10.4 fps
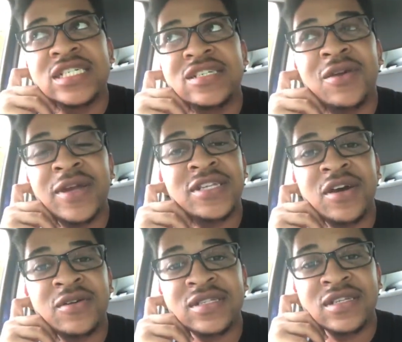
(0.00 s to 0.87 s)
no, I
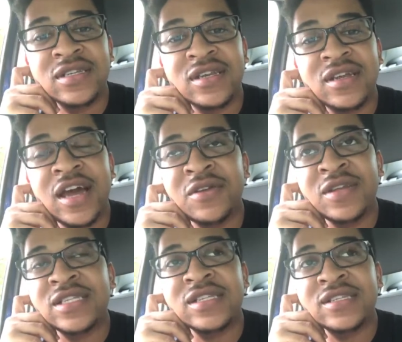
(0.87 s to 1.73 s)
don't. I don't
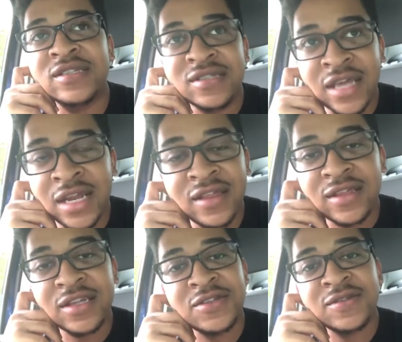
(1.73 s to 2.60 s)
need to listen to
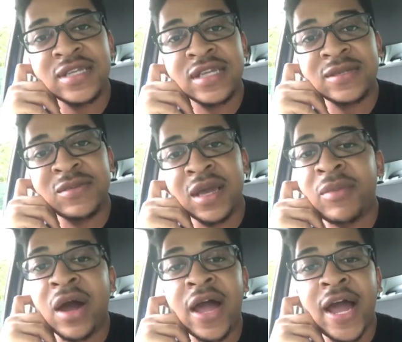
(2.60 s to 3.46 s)
anything that you say to me
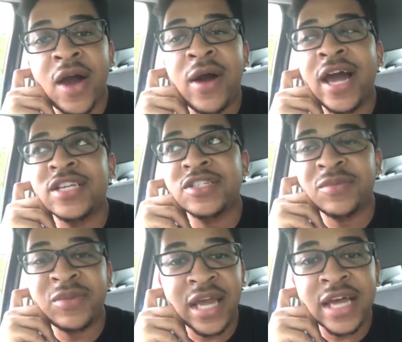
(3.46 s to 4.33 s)
about how I should
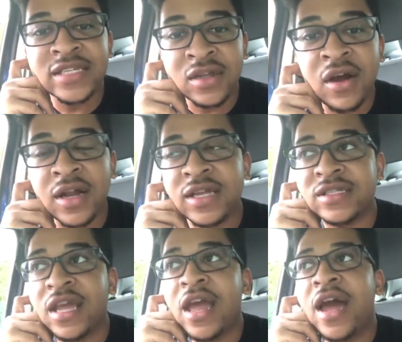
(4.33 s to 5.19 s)
be as an
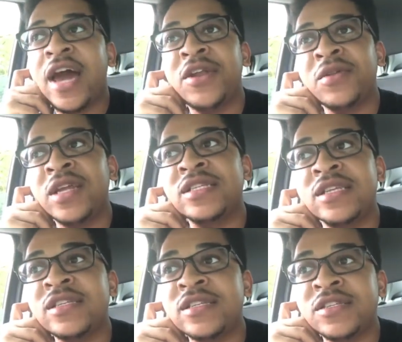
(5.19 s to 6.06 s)
artist. I don't need to
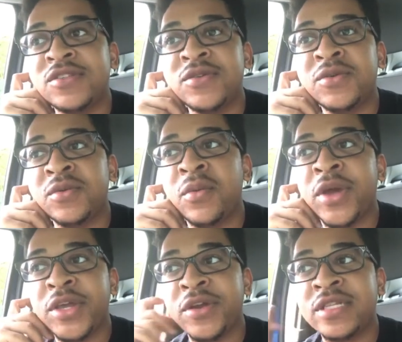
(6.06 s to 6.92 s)
listen to
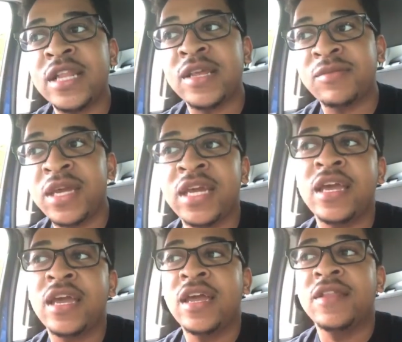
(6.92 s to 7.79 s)
what you're telling
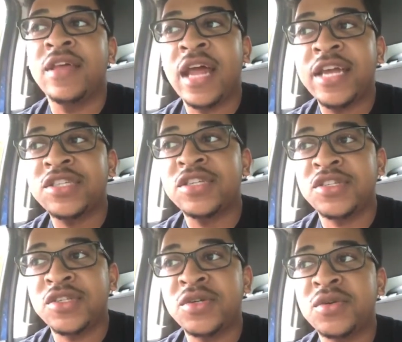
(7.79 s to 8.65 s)
me that I
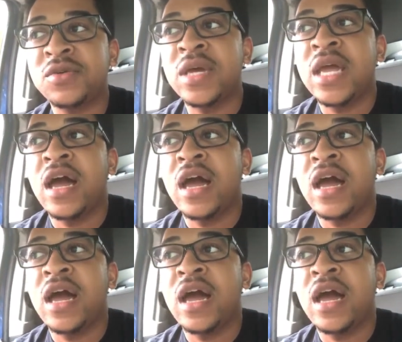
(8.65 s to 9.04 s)
should do